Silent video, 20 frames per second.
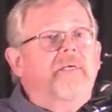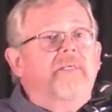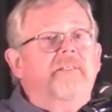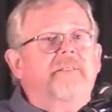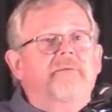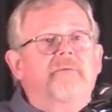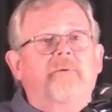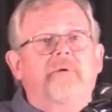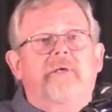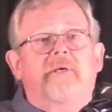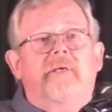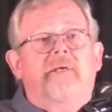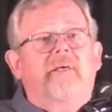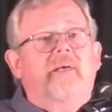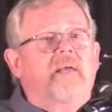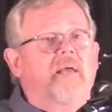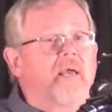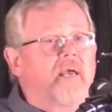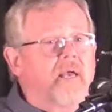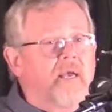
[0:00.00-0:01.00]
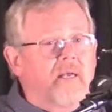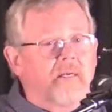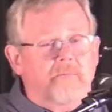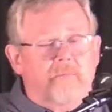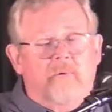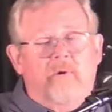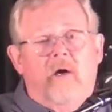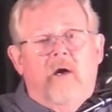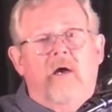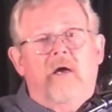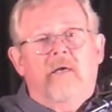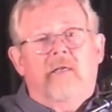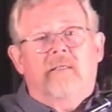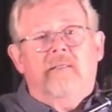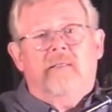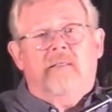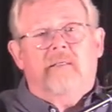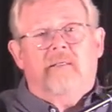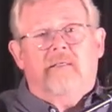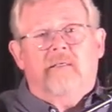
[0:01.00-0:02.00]
wish we had
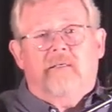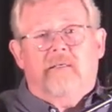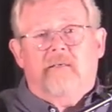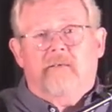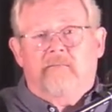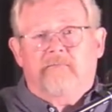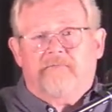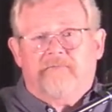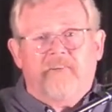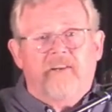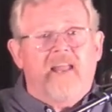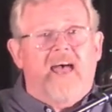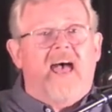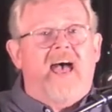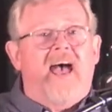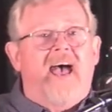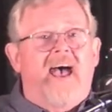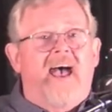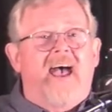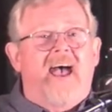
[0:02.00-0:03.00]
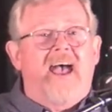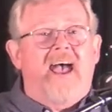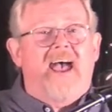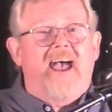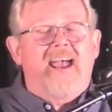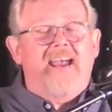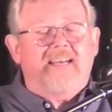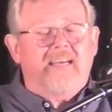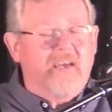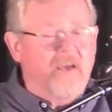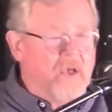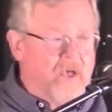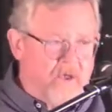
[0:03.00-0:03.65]
one flag,